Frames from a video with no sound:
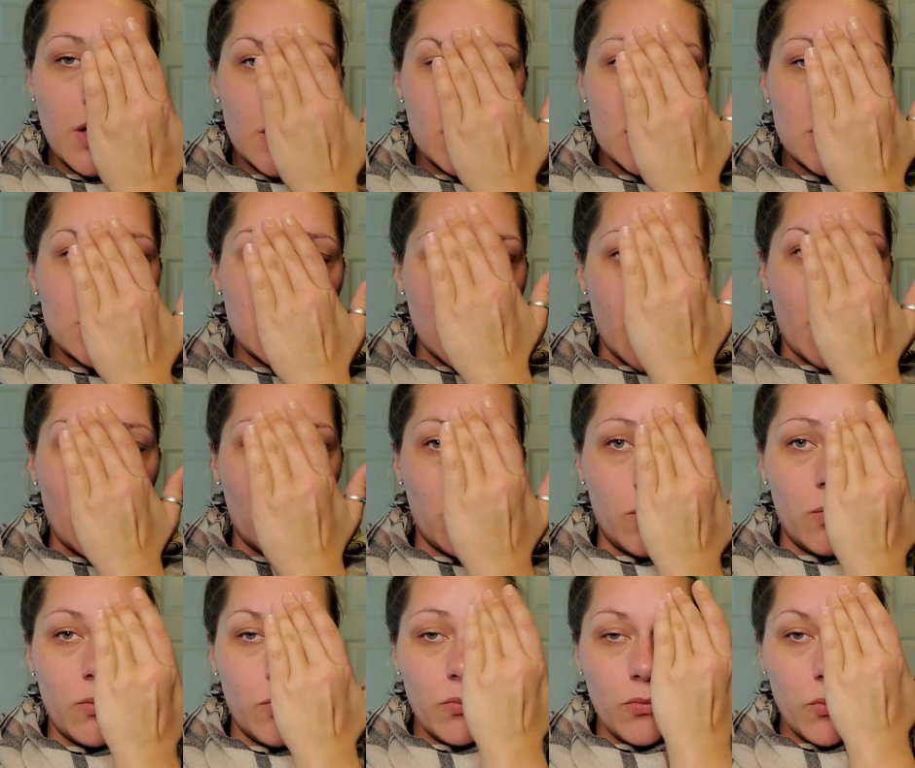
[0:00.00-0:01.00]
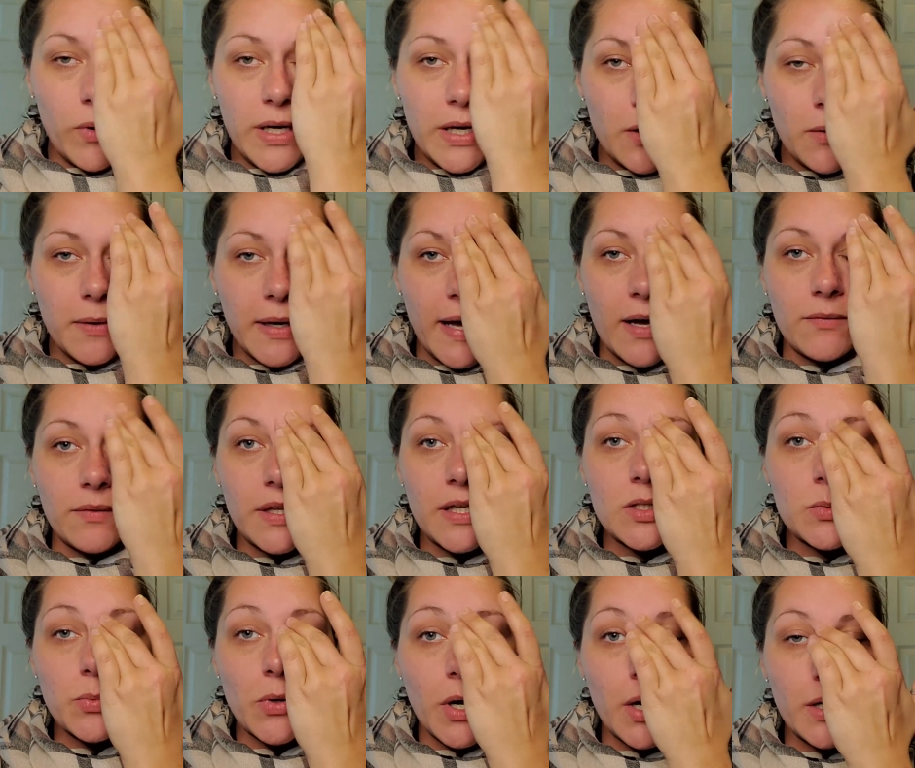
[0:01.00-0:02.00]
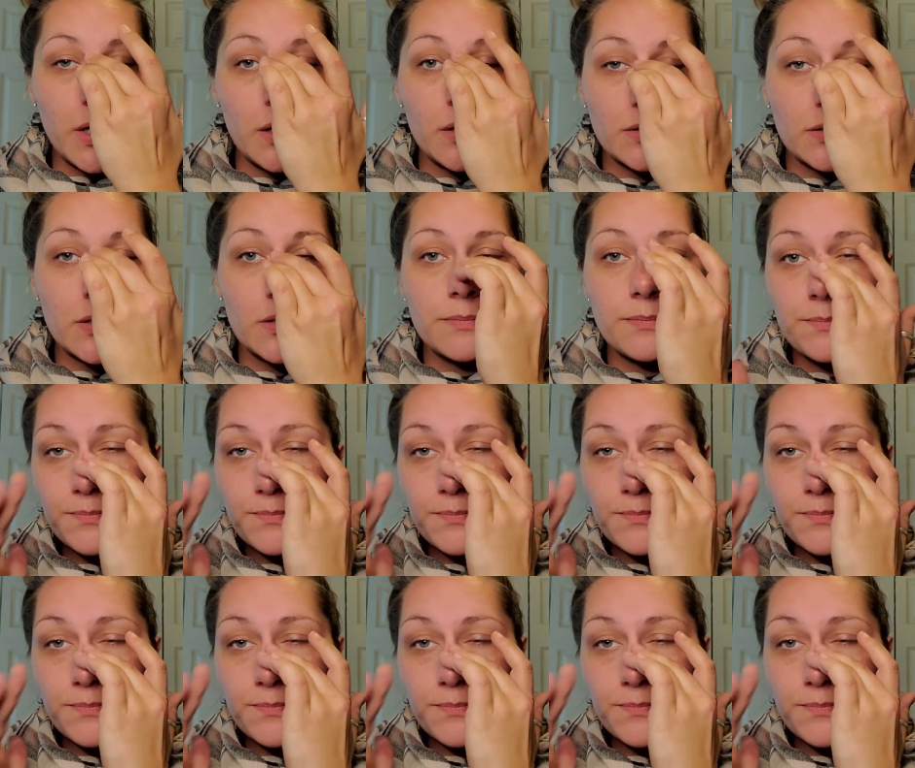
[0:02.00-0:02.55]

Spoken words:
So we don't count these products.